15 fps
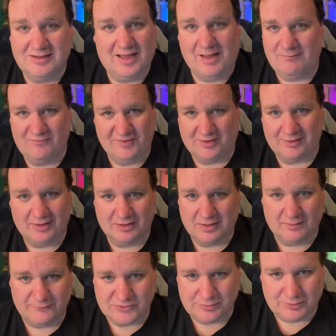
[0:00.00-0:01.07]
I'm very
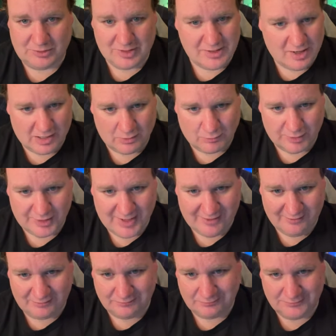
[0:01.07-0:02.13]
uncomfortable and awkward. I
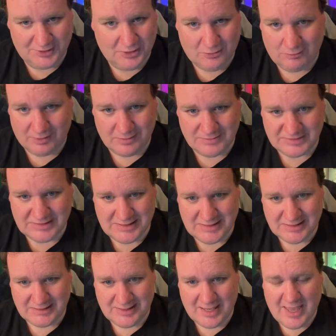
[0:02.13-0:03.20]
don't know what I'm
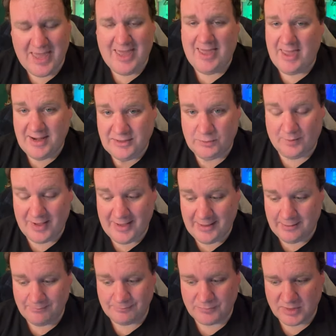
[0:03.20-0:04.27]
saying.
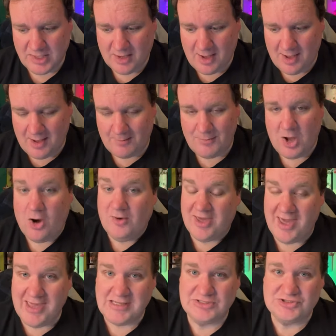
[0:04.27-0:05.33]
Anyway,
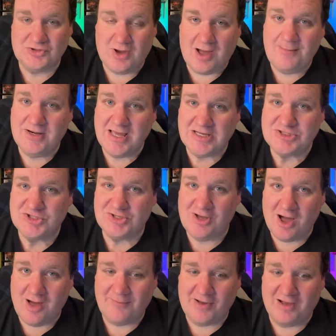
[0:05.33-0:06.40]
okay, so I'm actually gonna
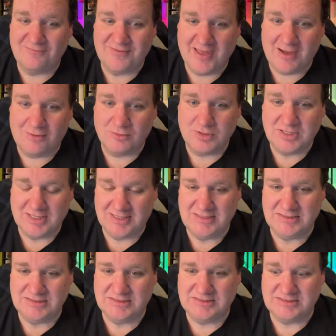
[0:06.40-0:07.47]
hop off now
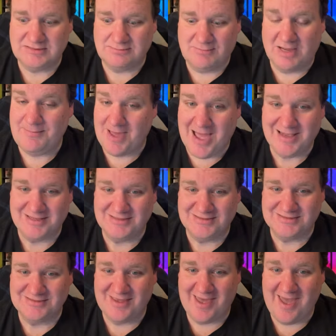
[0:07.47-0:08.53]
because my back
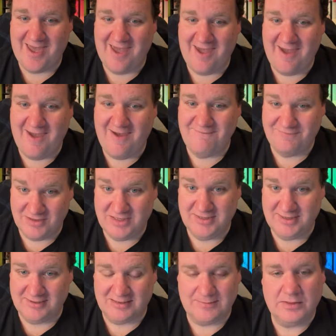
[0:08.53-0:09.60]
is effing
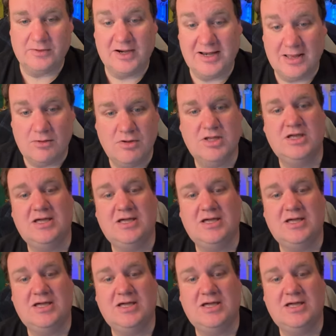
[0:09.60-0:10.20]
killing me right now.